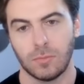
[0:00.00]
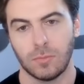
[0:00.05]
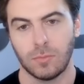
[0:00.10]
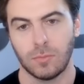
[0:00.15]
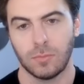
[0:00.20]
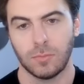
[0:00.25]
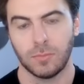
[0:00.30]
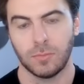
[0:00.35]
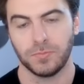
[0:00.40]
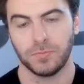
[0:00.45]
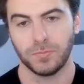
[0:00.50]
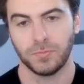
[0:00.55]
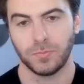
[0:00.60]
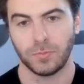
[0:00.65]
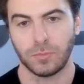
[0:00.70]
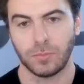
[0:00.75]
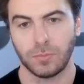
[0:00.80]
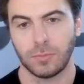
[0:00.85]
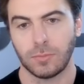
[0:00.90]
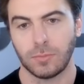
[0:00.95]

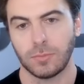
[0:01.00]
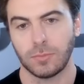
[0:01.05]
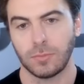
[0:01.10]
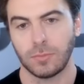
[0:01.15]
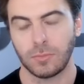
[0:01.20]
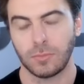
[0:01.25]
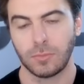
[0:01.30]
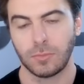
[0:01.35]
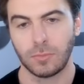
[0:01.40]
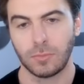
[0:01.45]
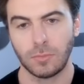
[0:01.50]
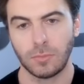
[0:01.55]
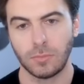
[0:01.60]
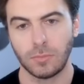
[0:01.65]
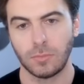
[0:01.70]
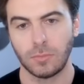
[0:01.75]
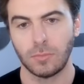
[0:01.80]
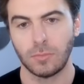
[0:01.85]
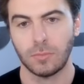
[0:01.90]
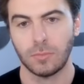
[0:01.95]

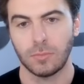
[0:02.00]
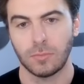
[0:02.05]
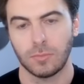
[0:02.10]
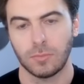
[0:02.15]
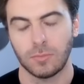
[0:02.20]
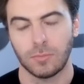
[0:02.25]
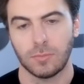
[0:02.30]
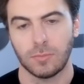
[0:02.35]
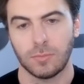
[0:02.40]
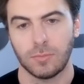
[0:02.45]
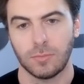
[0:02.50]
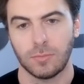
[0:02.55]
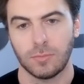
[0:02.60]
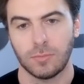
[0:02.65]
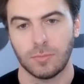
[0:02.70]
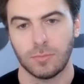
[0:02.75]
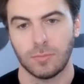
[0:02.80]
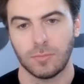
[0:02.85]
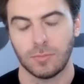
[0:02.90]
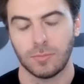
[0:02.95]

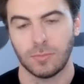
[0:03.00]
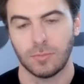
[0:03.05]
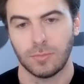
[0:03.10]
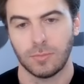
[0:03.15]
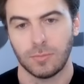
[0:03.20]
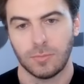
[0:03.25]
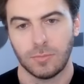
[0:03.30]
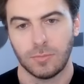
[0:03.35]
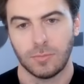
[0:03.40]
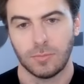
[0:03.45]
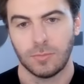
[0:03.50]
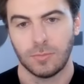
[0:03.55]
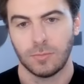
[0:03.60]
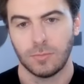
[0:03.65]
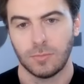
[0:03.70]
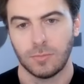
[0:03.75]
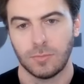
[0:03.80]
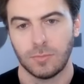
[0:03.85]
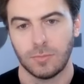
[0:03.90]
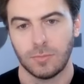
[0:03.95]

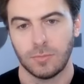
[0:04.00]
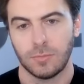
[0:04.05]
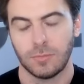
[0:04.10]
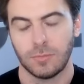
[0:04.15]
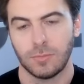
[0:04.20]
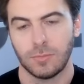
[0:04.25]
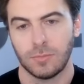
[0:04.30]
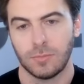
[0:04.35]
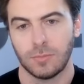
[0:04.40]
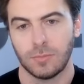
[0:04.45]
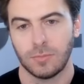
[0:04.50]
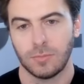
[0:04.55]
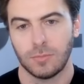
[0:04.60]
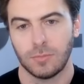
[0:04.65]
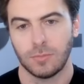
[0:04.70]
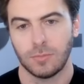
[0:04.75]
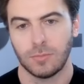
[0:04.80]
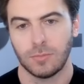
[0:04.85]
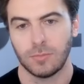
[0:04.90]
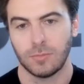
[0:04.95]

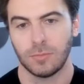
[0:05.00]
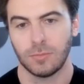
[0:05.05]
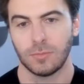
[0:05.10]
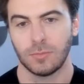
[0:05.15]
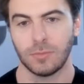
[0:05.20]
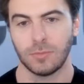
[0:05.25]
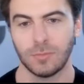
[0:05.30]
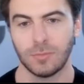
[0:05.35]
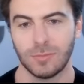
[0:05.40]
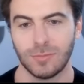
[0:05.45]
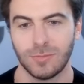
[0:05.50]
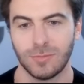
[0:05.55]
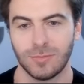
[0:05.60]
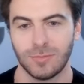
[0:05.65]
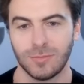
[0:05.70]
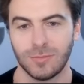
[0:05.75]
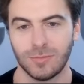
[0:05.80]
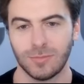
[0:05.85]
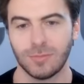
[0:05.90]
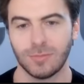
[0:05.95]

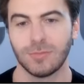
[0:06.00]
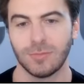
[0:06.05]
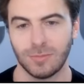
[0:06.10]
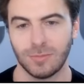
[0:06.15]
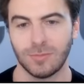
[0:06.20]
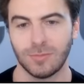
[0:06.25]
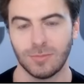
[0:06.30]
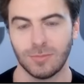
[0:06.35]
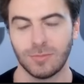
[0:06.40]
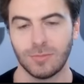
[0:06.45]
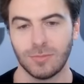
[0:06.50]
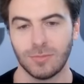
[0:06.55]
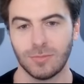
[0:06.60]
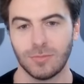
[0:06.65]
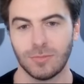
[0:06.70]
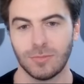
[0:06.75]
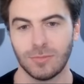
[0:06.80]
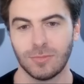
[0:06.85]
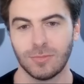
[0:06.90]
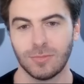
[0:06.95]

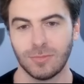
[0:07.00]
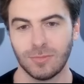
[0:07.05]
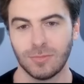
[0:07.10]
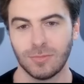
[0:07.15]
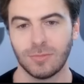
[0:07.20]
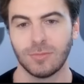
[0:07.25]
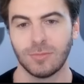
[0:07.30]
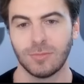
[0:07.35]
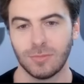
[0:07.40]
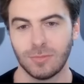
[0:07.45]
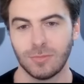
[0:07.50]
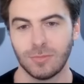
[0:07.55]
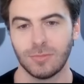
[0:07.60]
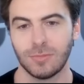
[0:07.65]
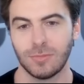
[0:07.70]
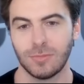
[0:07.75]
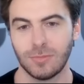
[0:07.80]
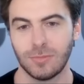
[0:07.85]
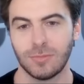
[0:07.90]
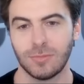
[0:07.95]
[no speech]